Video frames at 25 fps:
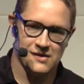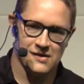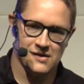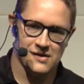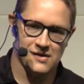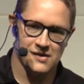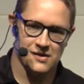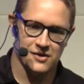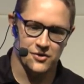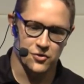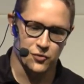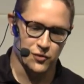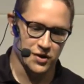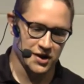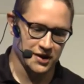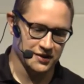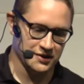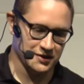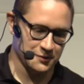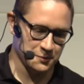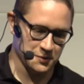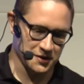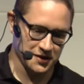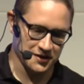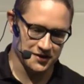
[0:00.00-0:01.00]
You wait and
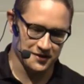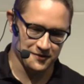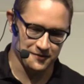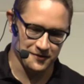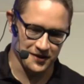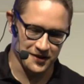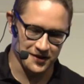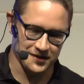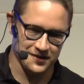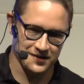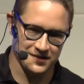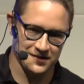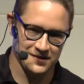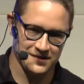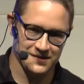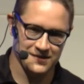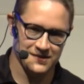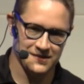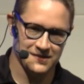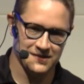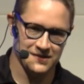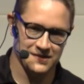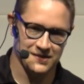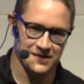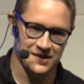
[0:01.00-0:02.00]
wait and wait,
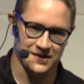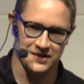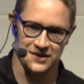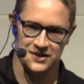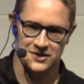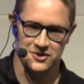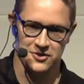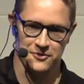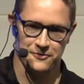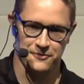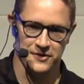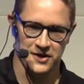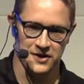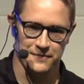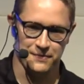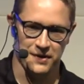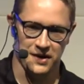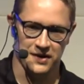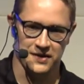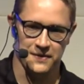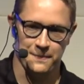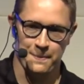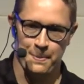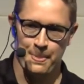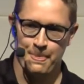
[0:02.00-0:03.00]
and there's no feedback
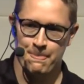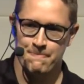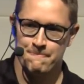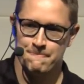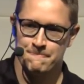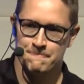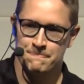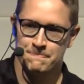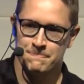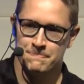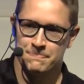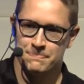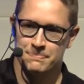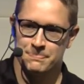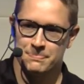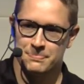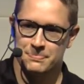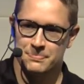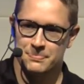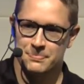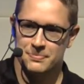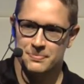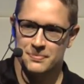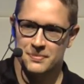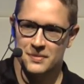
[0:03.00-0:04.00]

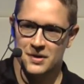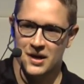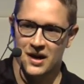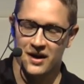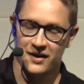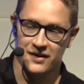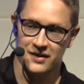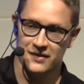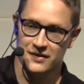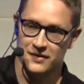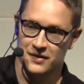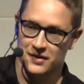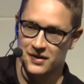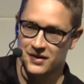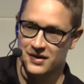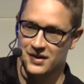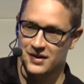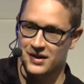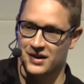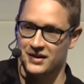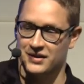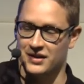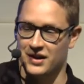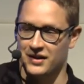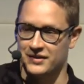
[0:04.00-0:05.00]

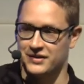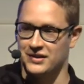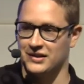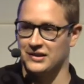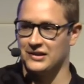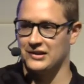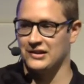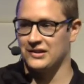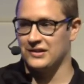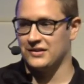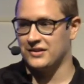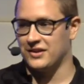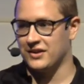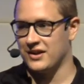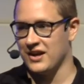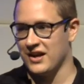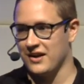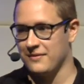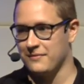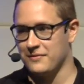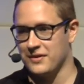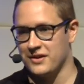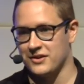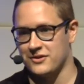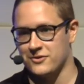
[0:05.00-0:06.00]
until the game
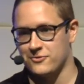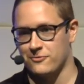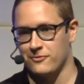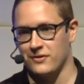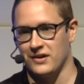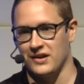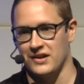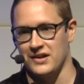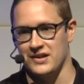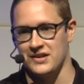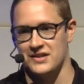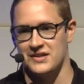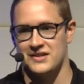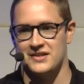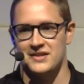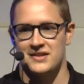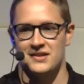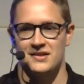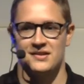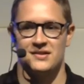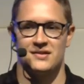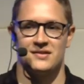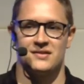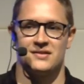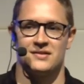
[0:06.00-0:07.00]
gets released,
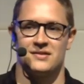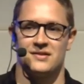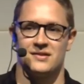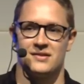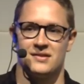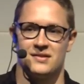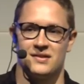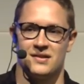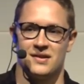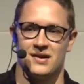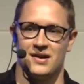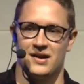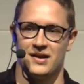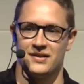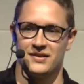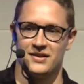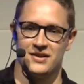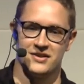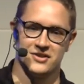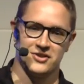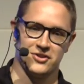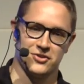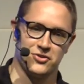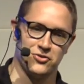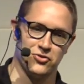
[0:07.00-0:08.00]
and there's
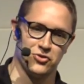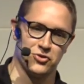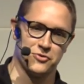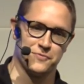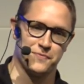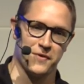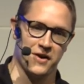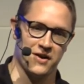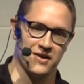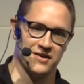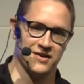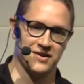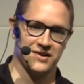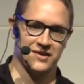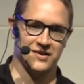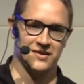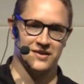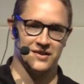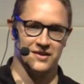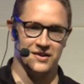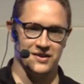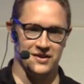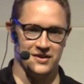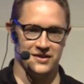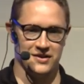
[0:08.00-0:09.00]
a huge bug
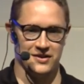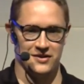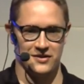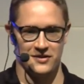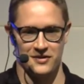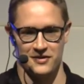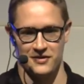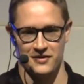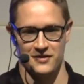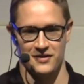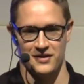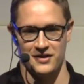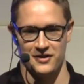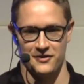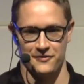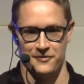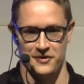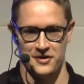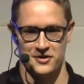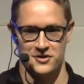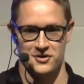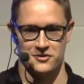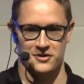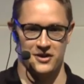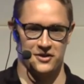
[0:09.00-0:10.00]
in a
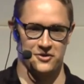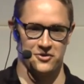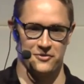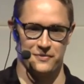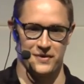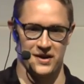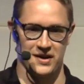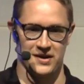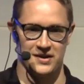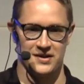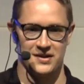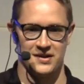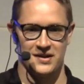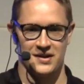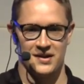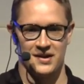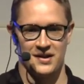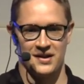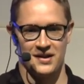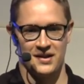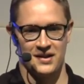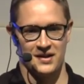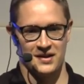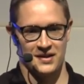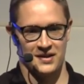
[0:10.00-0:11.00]
feature that you made.
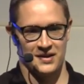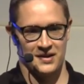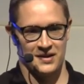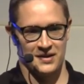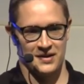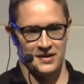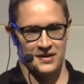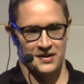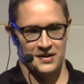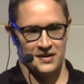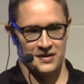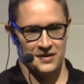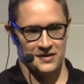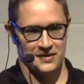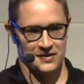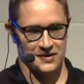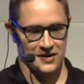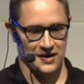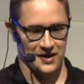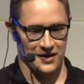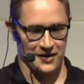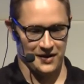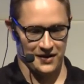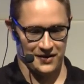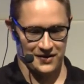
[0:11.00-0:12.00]

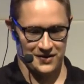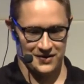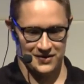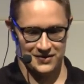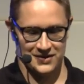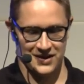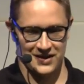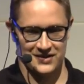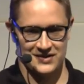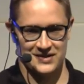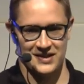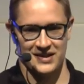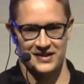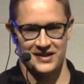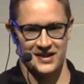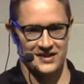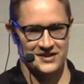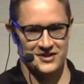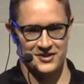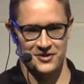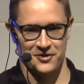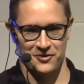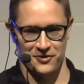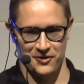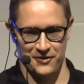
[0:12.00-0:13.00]
Yeah, that's
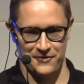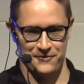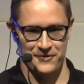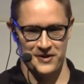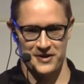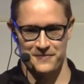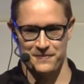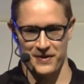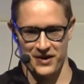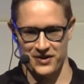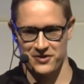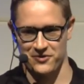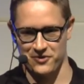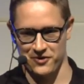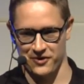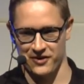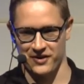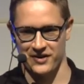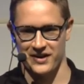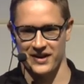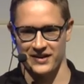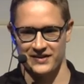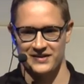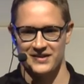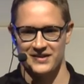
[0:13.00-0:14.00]
the only feedback you're gonna get.